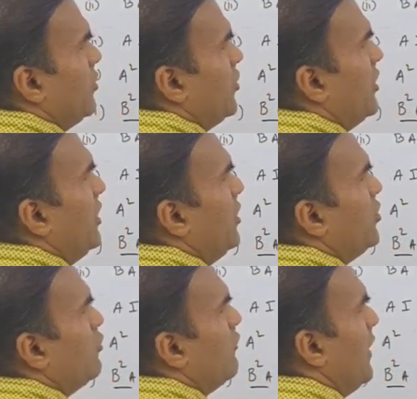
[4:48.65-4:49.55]
3
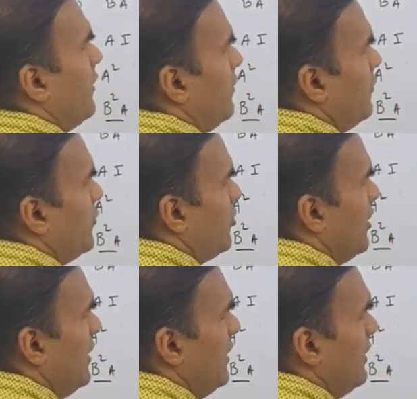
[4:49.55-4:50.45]
into 1,
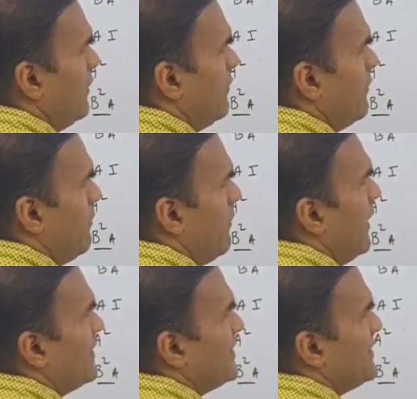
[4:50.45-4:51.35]
3.
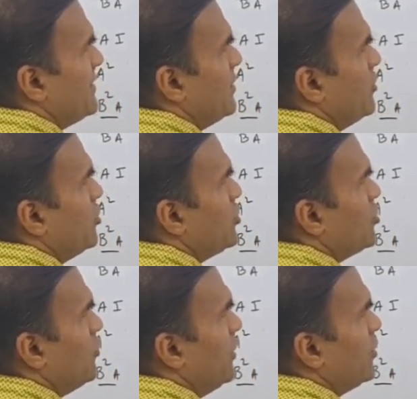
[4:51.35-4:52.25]
Plus,
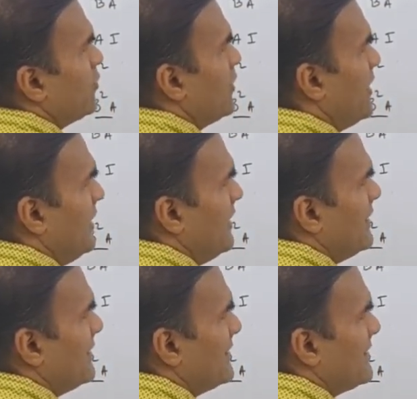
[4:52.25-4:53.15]
2 into 3,
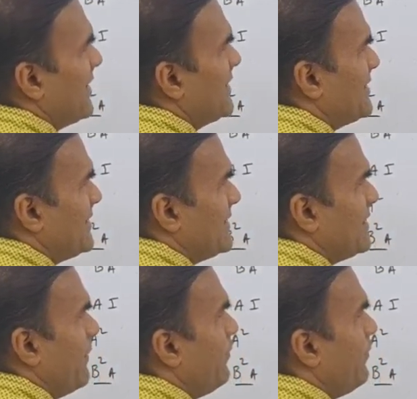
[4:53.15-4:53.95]
6.